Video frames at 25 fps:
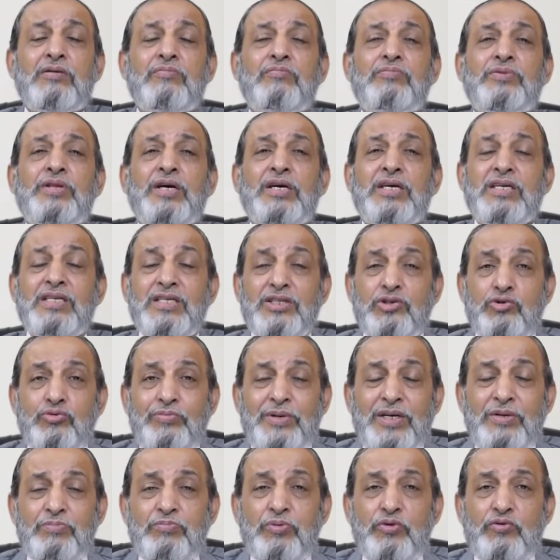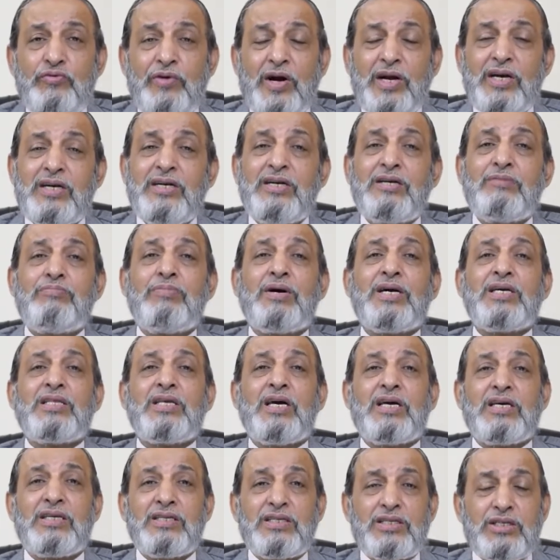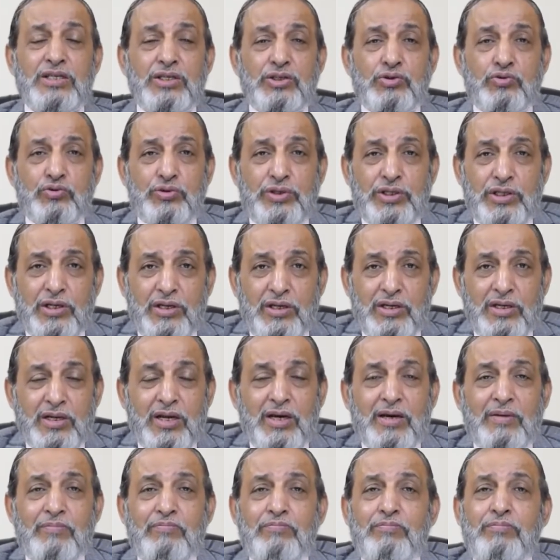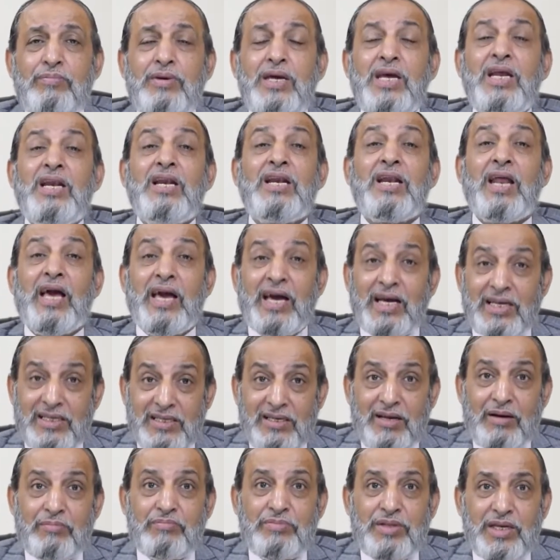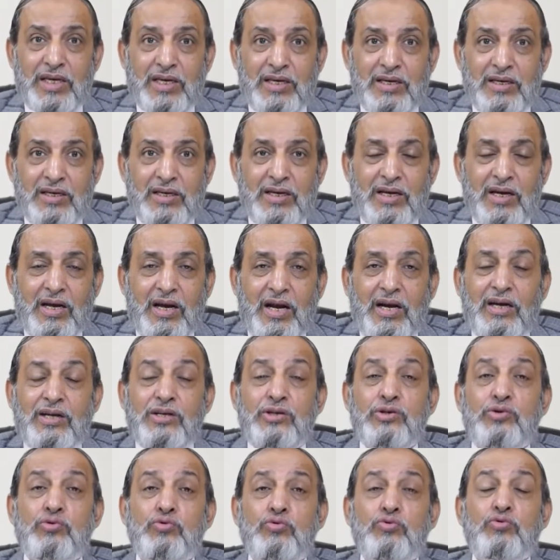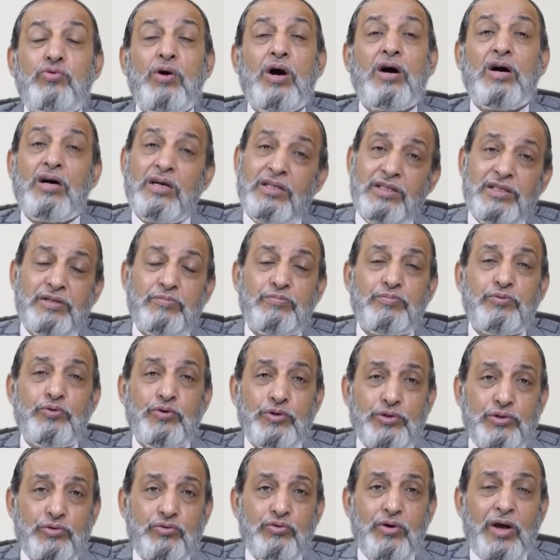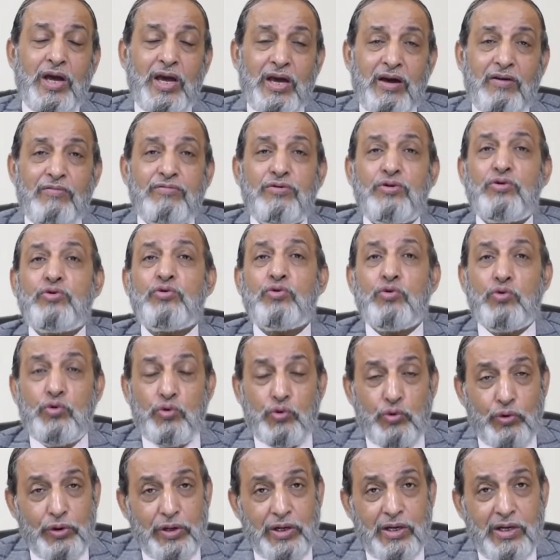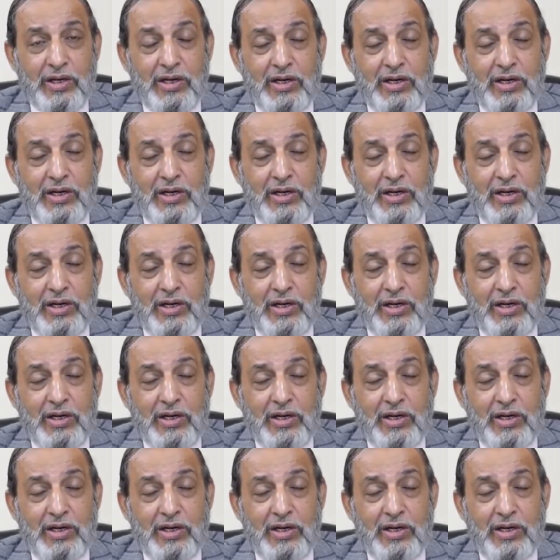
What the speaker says: the instrument provided by the institution may lack something and you are supposed to have your own,